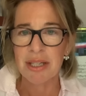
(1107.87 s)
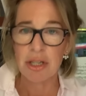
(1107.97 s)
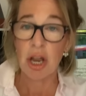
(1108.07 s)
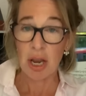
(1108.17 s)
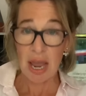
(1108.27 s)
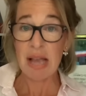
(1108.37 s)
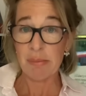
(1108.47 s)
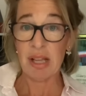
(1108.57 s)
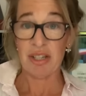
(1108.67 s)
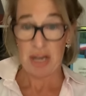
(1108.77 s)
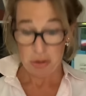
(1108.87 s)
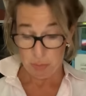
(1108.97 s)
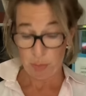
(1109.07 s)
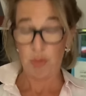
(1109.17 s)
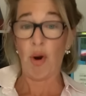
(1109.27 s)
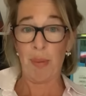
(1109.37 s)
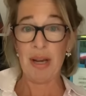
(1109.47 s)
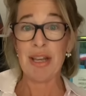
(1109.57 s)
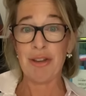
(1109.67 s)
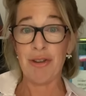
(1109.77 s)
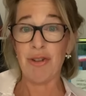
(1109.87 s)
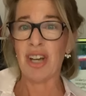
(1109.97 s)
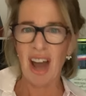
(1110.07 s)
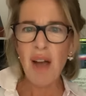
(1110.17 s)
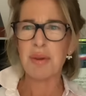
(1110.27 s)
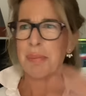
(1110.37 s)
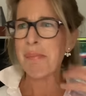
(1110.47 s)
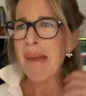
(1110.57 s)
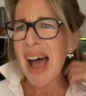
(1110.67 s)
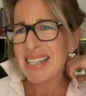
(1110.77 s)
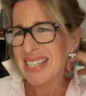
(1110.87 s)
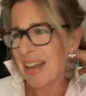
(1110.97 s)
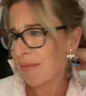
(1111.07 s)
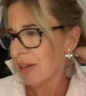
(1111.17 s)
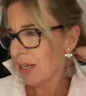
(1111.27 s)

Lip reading: And at 8 months, like, you're properly huge. And I was massive.